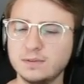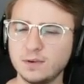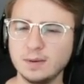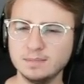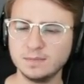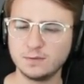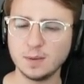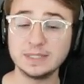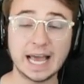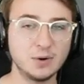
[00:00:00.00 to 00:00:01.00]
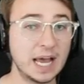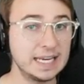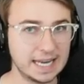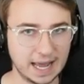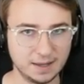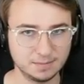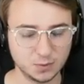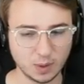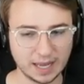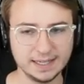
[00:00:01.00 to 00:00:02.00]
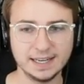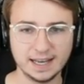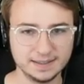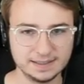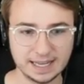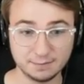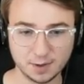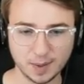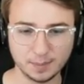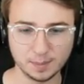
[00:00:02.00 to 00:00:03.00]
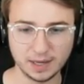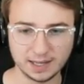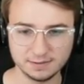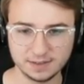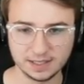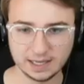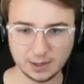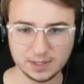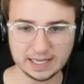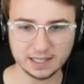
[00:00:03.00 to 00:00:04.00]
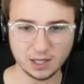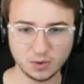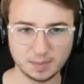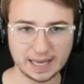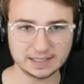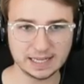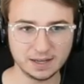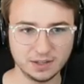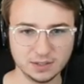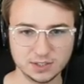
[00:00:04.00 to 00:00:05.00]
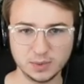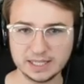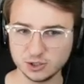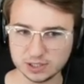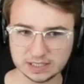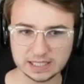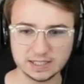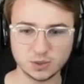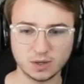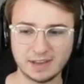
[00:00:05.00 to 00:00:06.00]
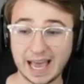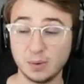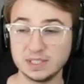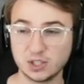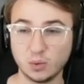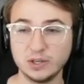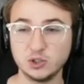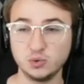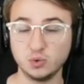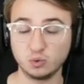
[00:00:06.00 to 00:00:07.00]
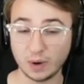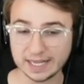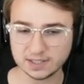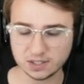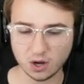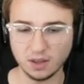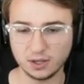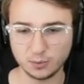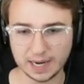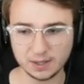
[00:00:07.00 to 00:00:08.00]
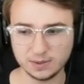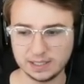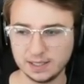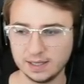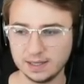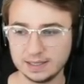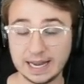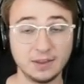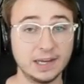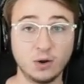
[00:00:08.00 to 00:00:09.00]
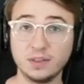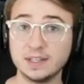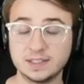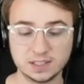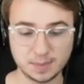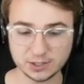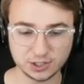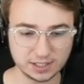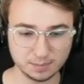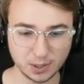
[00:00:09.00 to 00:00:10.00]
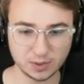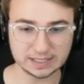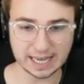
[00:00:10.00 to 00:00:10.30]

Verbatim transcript: from from down under, right? Not not from up above. I want to get it lower back down though, so we can just see sort of how it's going to rest on the ground now that all the suspension components